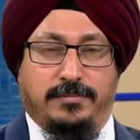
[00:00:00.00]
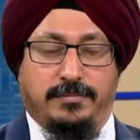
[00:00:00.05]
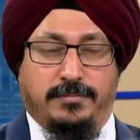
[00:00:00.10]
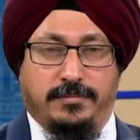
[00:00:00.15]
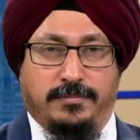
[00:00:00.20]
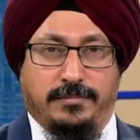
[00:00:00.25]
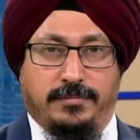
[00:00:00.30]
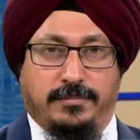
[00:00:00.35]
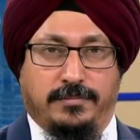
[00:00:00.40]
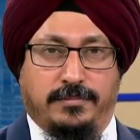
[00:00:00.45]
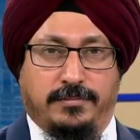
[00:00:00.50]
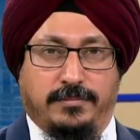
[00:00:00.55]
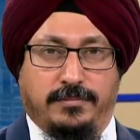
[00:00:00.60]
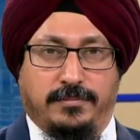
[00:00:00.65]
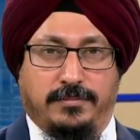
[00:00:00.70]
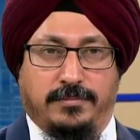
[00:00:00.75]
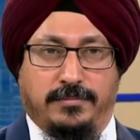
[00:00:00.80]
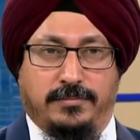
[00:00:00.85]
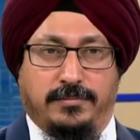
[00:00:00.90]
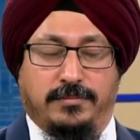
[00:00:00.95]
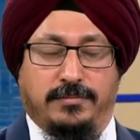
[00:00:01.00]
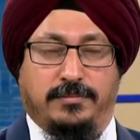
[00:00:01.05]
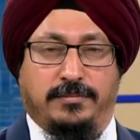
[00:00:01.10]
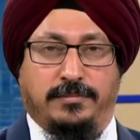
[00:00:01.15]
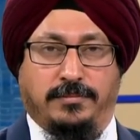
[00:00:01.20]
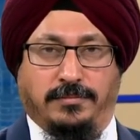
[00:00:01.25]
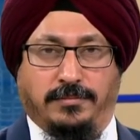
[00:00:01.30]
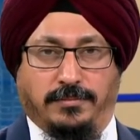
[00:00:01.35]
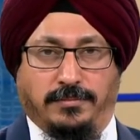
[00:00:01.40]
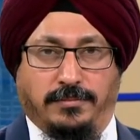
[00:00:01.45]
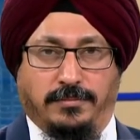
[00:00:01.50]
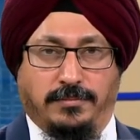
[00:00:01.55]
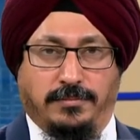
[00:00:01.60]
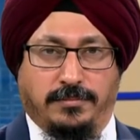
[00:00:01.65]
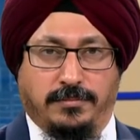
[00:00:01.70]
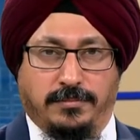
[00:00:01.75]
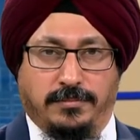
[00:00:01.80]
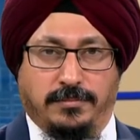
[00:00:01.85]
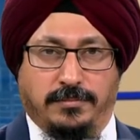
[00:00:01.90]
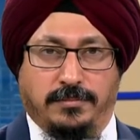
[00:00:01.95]

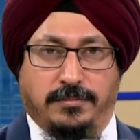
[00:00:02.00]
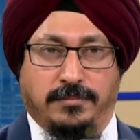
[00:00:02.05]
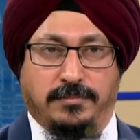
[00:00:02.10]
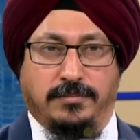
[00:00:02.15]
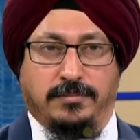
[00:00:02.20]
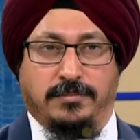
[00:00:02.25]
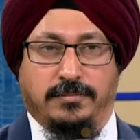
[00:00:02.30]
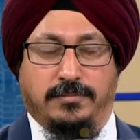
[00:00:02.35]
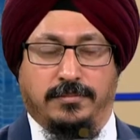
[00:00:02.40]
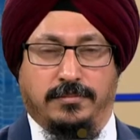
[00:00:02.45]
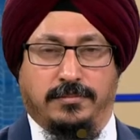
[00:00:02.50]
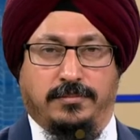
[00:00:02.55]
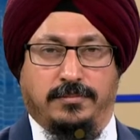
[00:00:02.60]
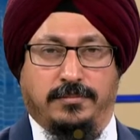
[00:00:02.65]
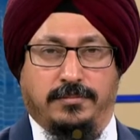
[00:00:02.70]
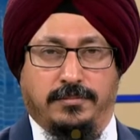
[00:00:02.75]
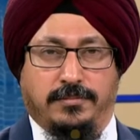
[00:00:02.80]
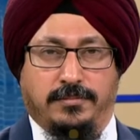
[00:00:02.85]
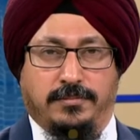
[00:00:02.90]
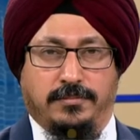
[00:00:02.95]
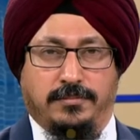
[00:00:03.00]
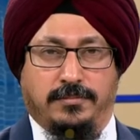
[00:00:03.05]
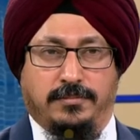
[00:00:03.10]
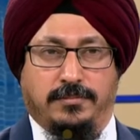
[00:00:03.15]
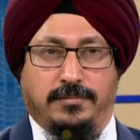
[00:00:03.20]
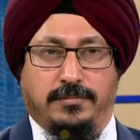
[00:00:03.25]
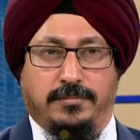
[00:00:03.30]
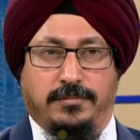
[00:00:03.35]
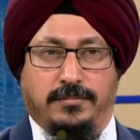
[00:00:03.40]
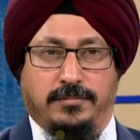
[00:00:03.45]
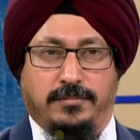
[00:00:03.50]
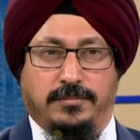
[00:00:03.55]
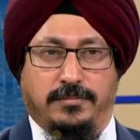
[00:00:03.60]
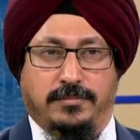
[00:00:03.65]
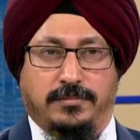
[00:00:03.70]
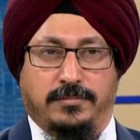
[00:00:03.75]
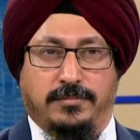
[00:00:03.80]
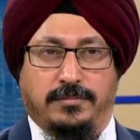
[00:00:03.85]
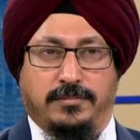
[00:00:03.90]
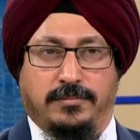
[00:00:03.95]

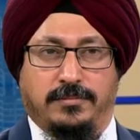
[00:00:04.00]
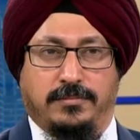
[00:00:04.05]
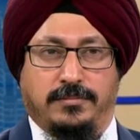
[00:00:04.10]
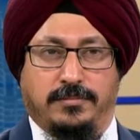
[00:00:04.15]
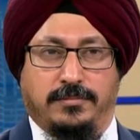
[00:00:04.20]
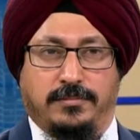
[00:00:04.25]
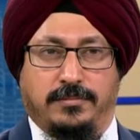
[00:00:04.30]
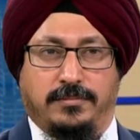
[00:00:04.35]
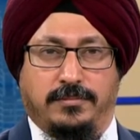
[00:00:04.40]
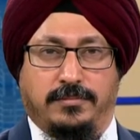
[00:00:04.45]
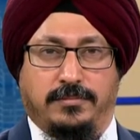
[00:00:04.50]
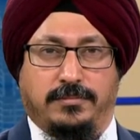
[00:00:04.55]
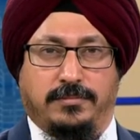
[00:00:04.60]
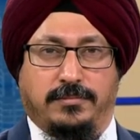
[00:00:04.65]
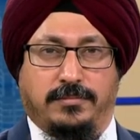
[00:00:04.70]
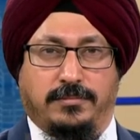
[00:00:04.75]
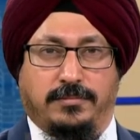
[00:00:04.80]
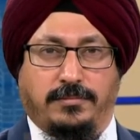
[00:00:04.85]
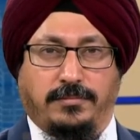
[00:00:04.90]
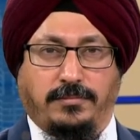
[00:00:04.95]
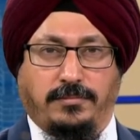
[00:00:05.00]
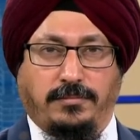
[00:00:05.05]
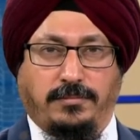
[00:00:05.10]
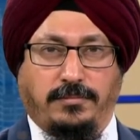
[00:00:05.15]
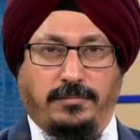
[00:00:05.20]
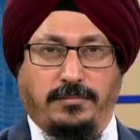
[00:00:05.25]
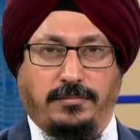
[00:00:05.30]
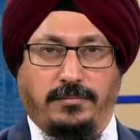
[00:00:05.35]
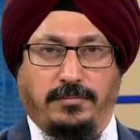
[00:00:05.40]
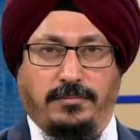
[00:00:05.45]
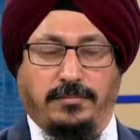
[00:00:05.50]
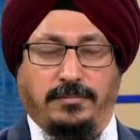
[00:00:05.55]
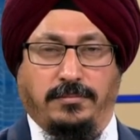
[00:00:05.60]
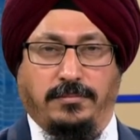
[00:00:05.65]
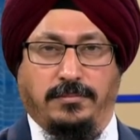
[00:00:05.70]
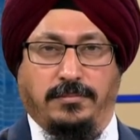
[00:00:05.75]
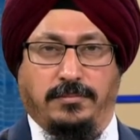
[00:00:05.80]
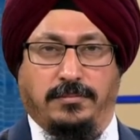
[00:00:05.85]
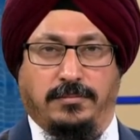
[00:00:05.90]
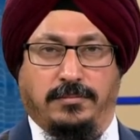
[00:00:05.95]

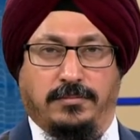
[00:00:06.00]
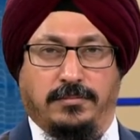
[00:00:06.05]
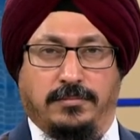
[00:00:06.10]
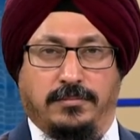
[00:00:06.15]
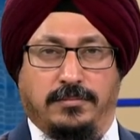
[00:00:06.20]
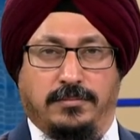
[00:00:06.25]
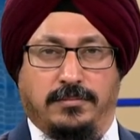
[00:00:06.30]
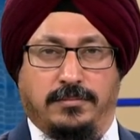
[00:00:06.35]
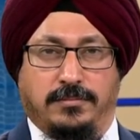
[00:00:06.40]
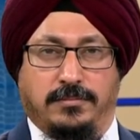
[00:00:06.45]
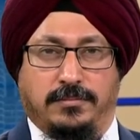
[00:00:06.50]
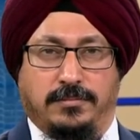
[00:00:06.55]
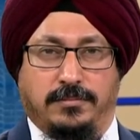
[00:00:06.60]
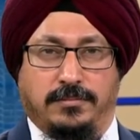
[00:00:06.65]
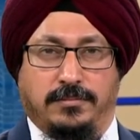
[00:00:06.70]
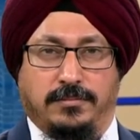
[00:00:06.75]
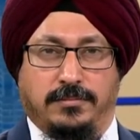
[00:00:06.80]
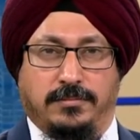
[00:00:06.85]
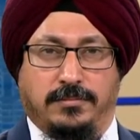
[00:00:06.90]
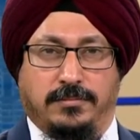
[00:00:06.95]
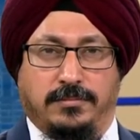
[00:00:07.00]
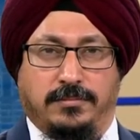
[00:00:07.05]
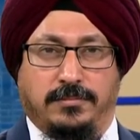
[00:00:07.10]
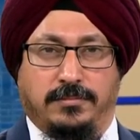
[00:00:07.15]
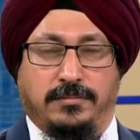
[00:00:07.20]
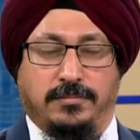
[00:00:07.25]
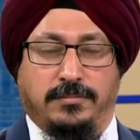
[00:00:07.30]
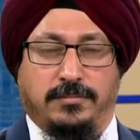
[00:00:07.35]
The person shown says nothing.